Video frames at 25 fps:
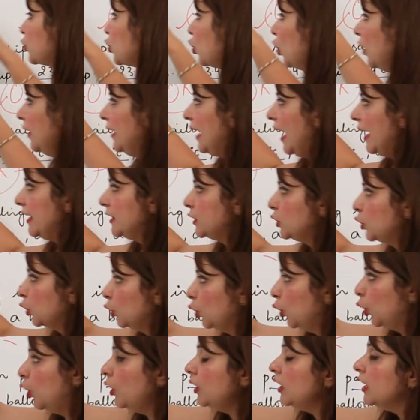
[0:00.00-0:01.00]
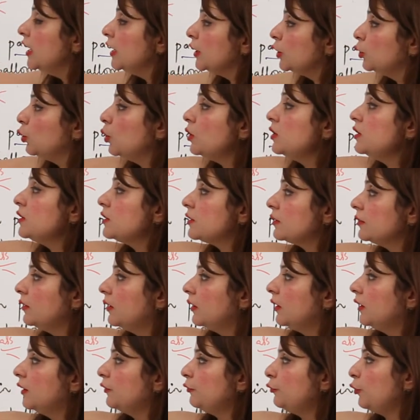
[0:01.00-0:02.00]
draw an isochore, don't
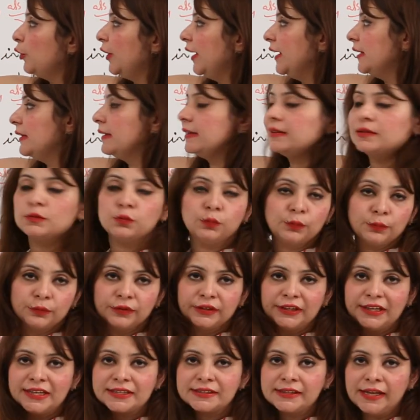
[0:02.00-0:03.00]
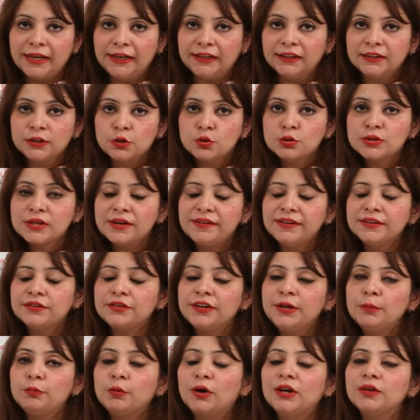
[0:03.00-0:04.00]
uh, forget this, this thing
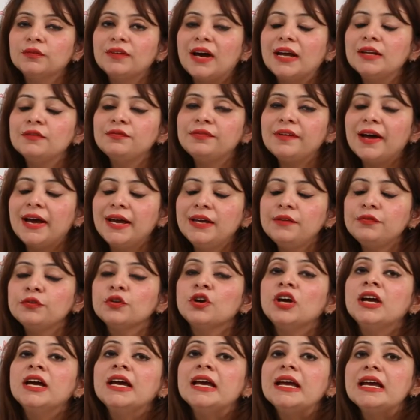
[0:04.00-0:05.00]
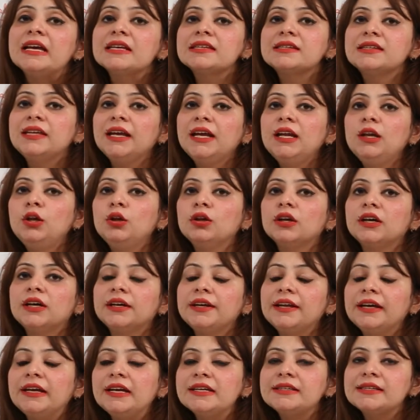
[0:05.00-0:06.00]
273.15 is the uh,
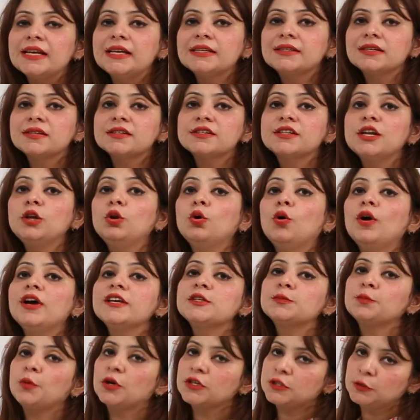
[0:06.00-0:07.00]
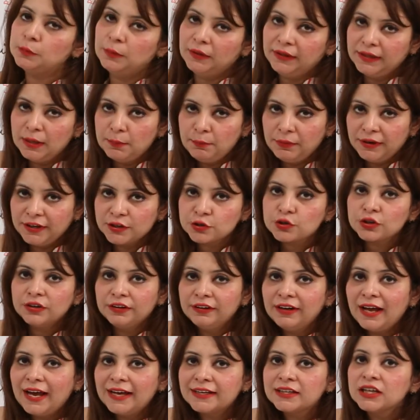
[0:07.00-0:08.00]
degree Celsius the lowest possible temperature
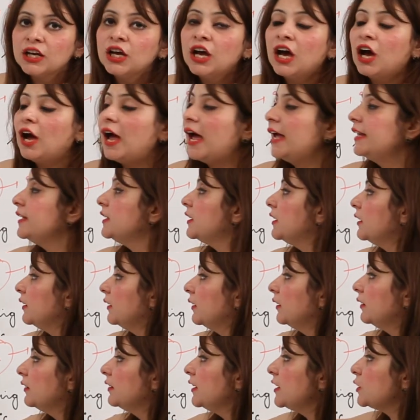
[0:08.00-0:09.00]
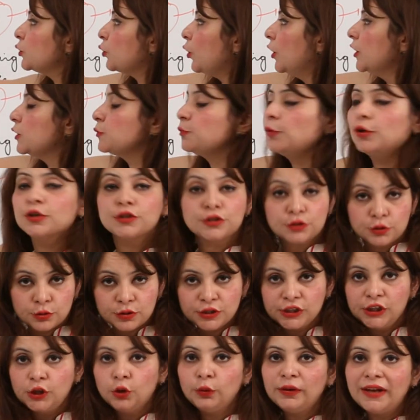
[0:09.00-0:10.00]
right and uh, this corresponds to
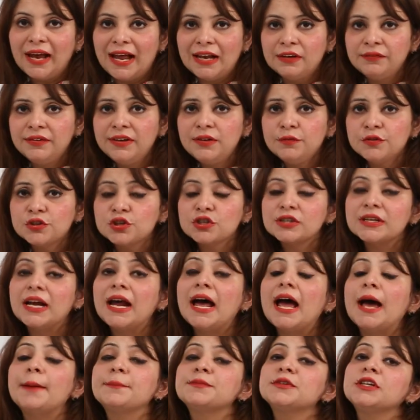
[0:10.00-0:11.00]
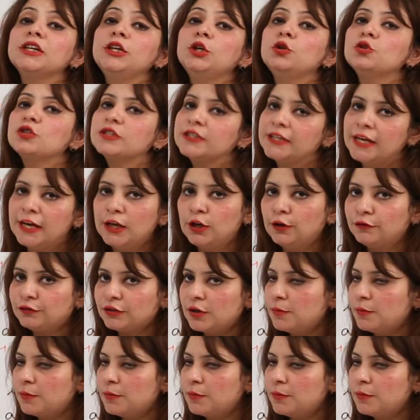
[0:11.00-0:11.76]
0 Kelvin which is the absolute scale of